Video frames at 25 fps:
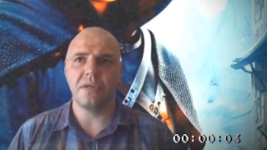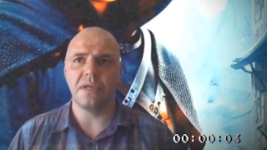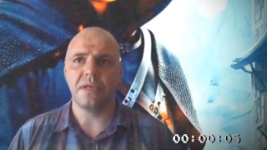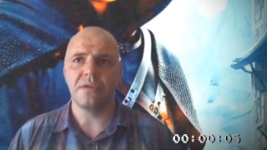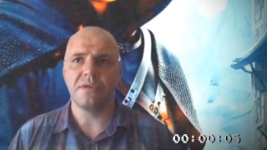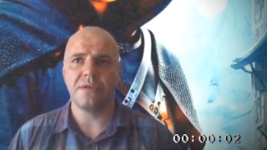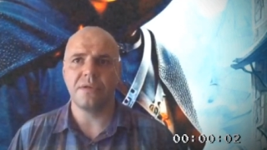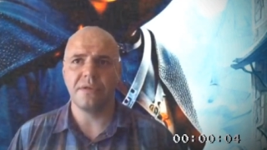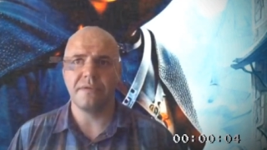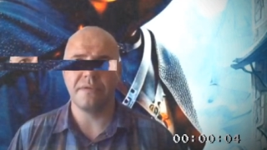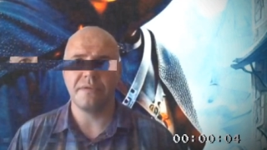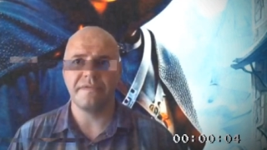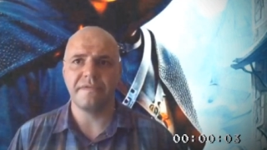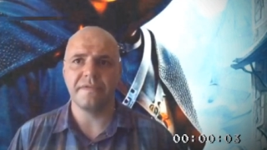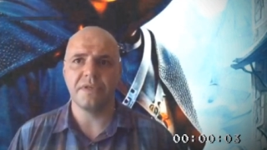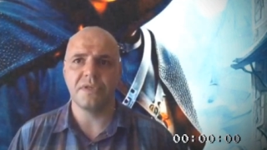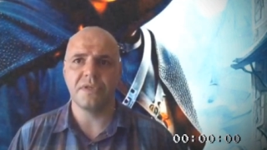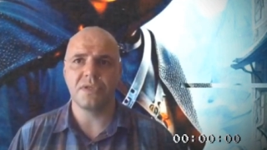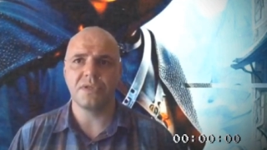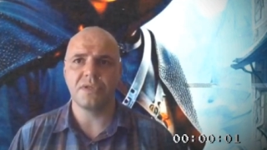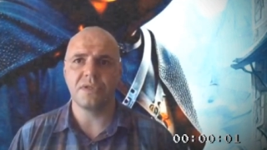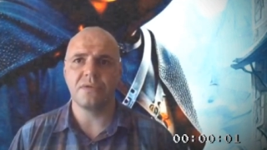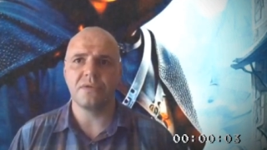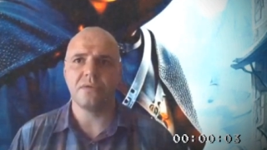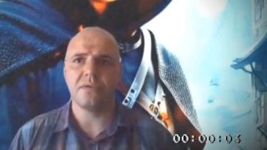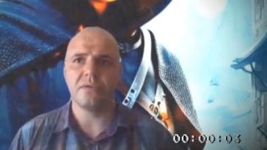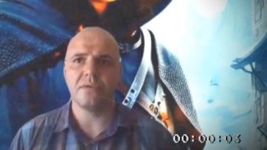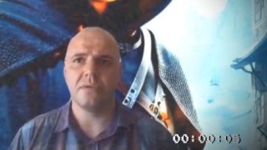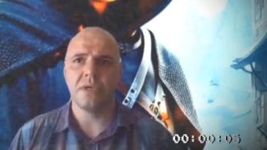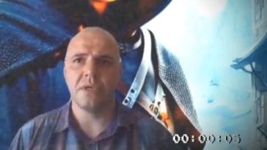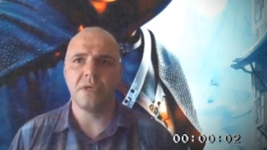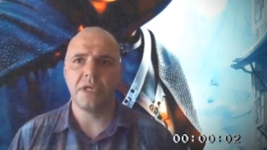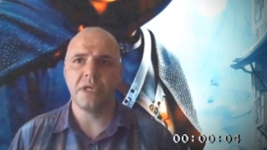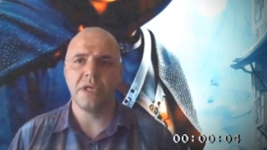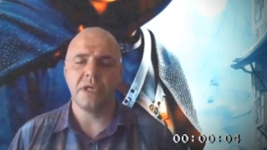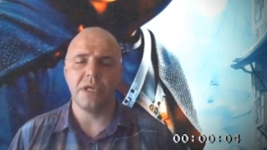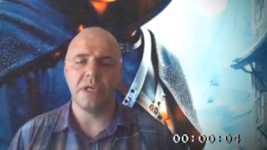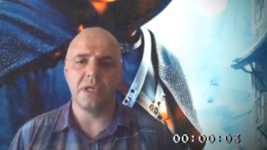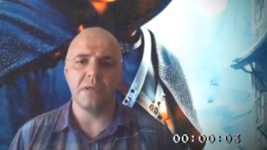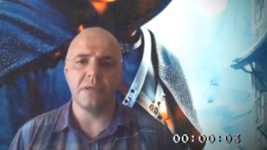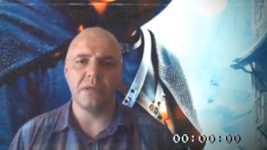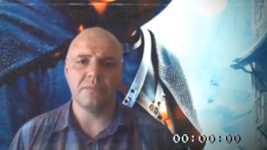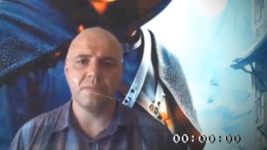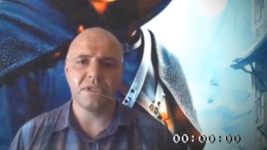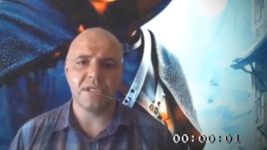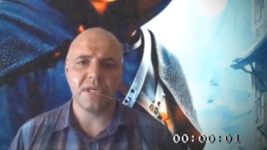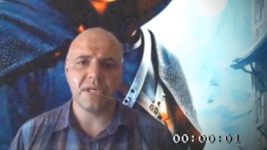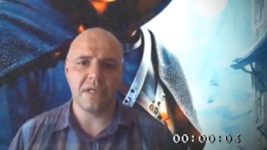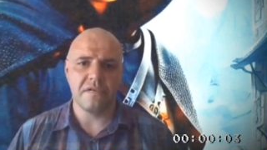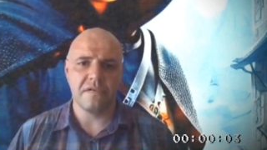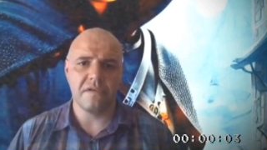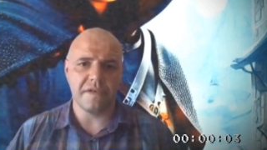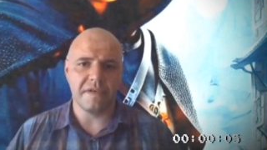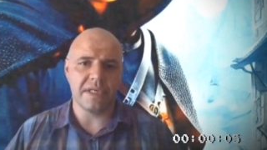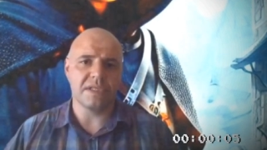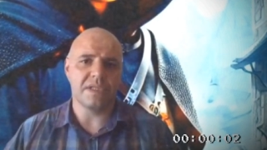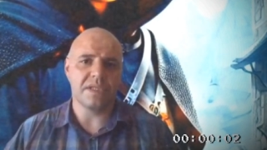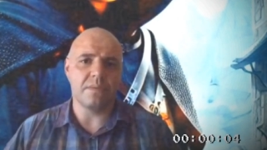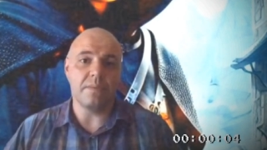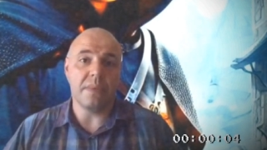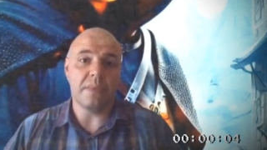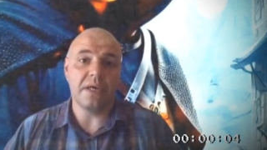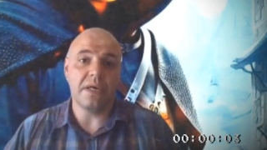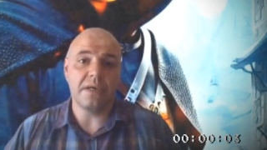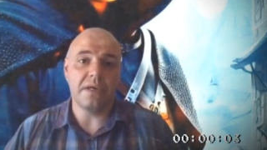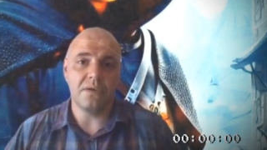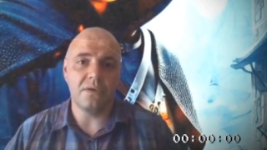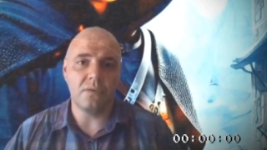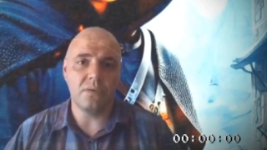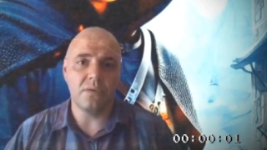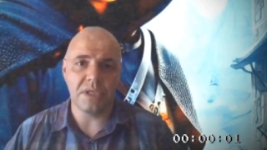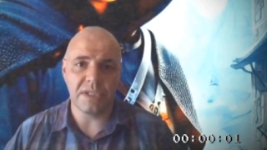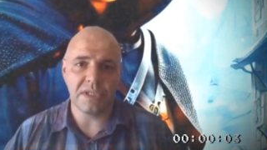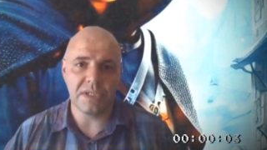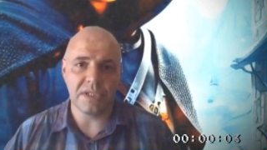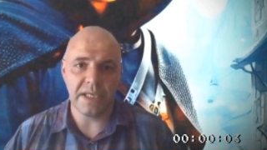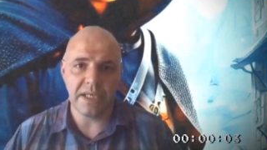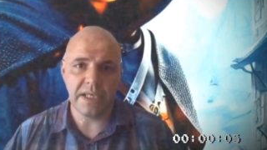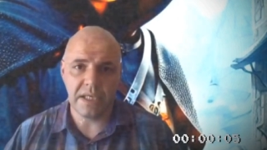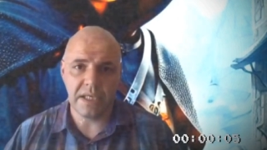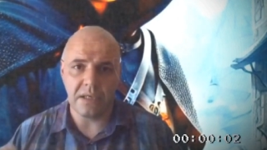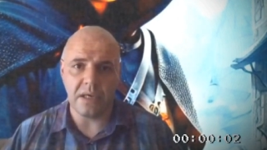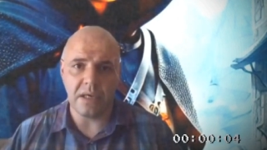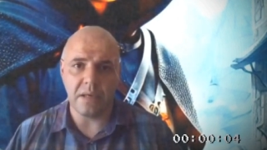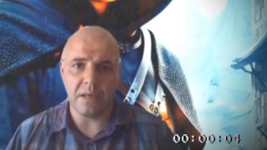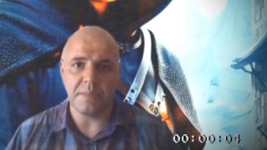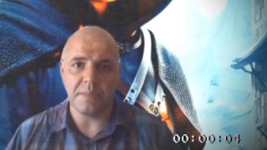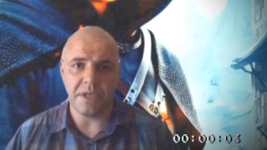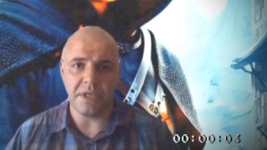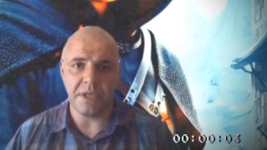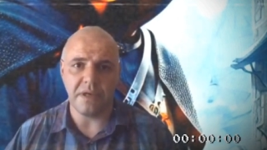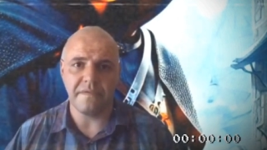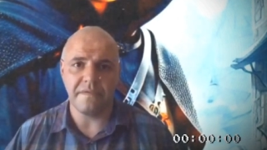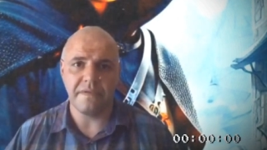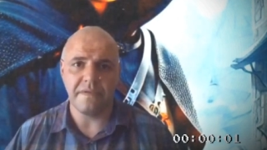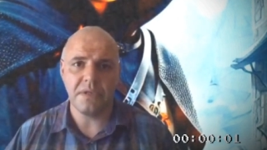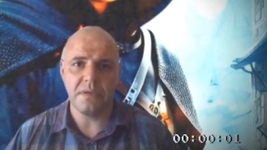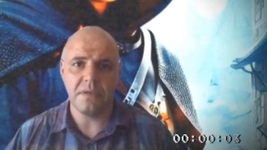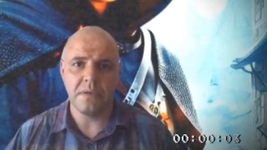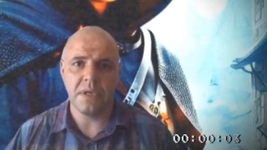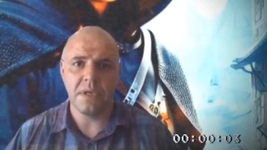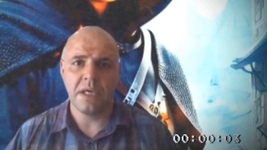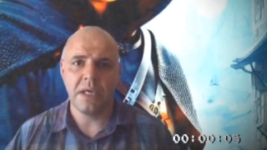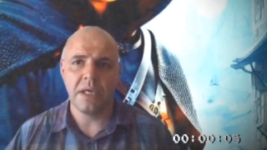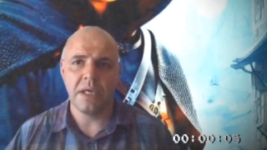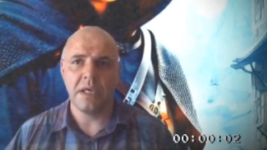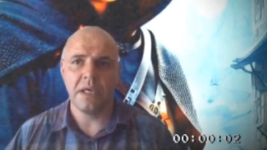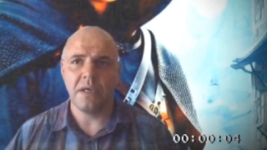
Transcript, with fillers: and he refers to himself as a man who was taken up in heaven.